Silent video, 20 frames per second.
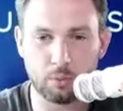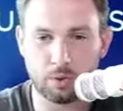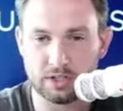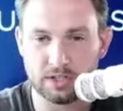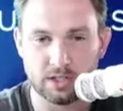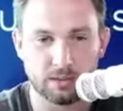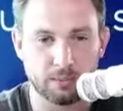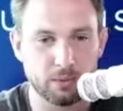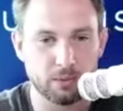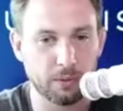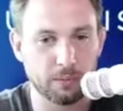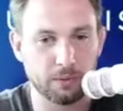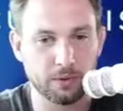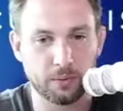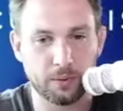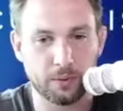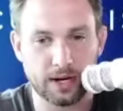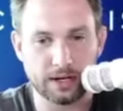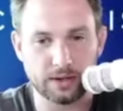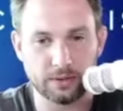an appropriate
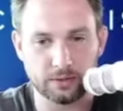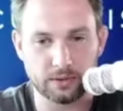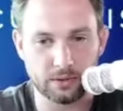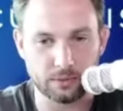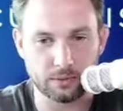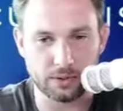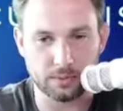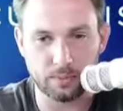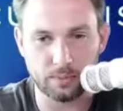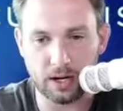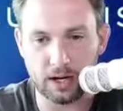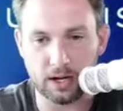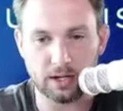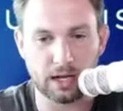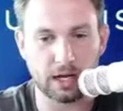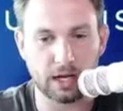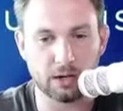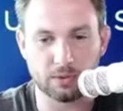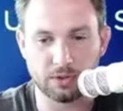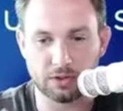way to respond?
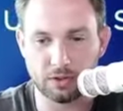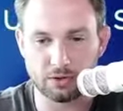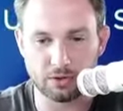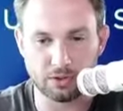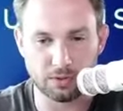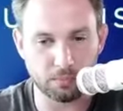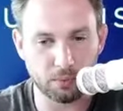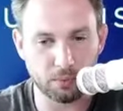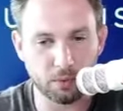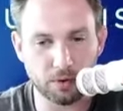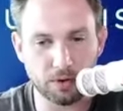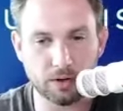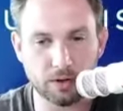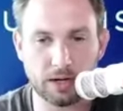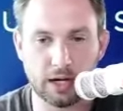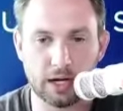How do we show support?